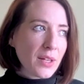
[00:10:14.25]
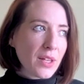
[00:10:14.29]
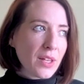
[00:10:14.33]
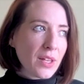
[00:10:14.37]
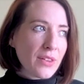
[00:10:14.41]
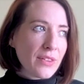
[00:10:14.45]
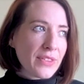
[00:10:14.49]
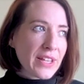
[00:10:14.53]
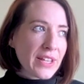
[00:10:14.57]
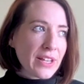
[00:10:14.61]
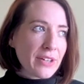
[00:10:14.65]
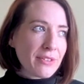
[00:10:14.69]

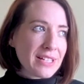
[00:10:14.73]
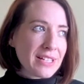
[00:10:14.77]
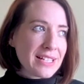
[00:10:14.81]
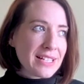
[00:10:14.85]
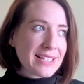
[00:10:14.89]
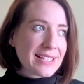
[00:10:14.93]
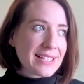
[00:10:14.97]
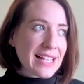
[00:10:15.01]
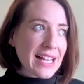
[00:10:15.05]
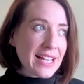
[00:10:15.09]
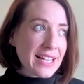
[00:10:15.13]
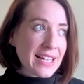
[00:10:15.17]
there is
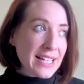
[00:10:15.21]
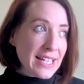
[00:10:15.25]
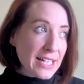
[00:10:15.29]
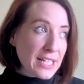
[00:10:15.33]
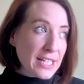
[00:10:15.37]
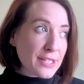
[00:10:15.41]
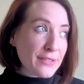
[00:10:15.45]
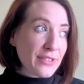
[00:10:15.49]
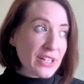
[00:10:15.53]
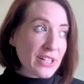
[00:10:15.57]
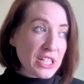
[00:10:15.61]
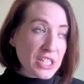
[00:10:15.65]
that need
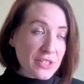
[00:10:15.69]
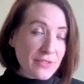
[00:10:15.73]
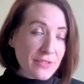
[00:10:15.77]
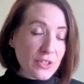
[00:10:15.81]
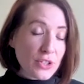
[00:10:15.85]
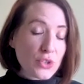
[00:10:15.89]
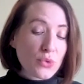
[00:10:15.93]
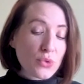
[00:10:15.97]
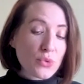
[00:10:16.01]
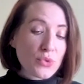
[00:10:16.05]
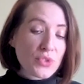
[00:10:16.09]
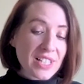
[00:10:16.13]
for
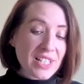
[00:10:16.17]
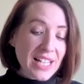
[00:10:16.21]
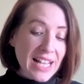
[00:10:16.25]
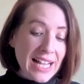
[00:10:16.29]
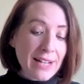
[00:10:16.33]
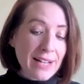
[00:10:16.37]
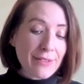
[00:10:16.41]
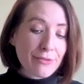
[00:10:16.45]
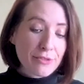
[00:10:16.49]
individuals to have